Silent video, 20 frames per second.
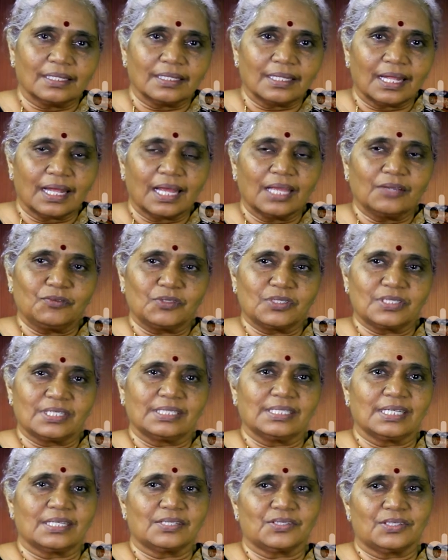I would
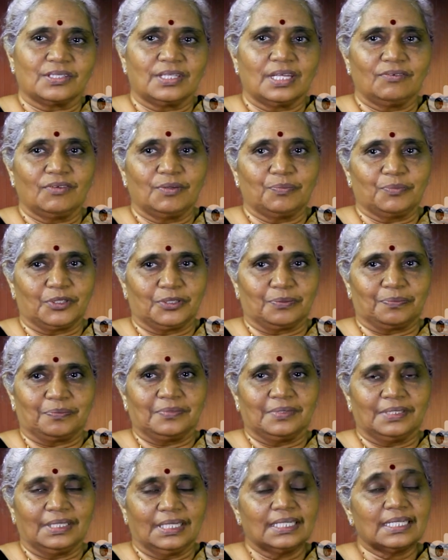suggest devipuram
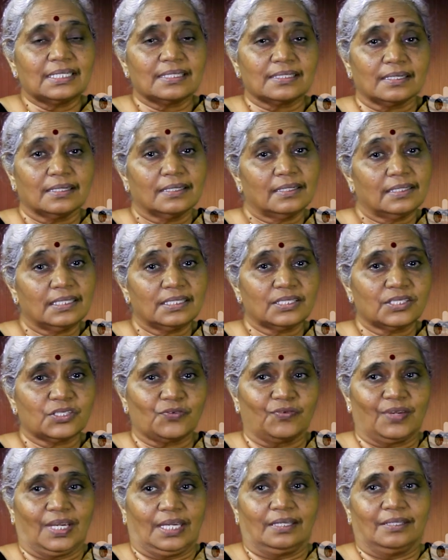in its earnest
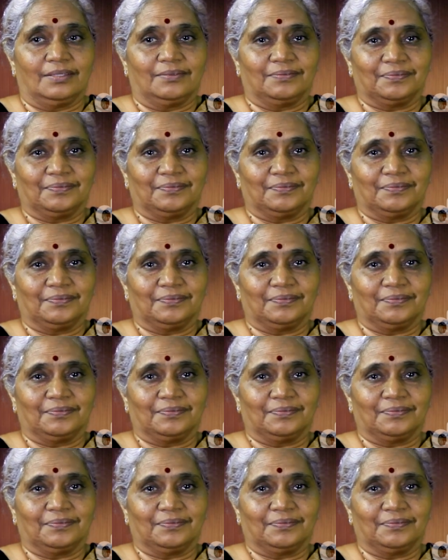way.